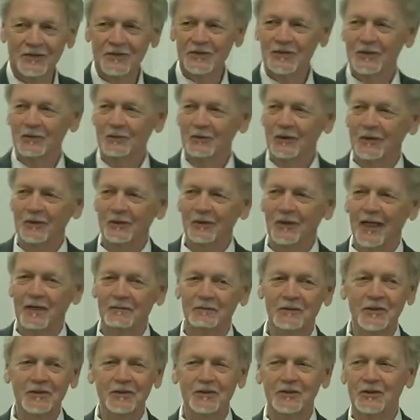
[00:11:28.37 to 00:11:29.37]
Let's see, we don't
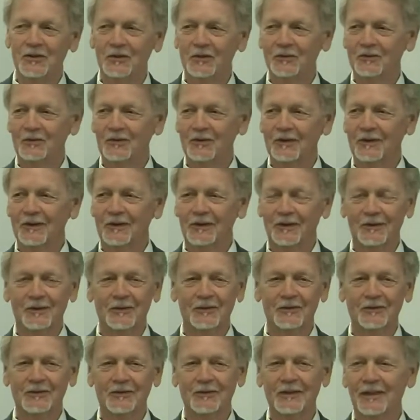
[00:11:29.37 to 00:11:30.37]
have any children in
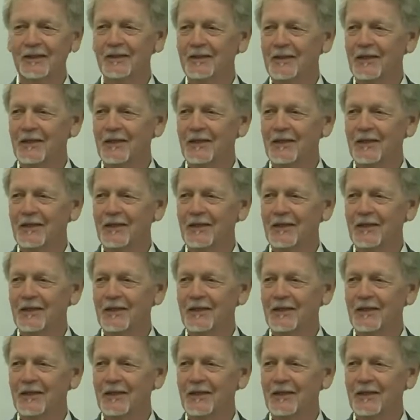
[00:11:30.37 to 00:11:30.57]
here.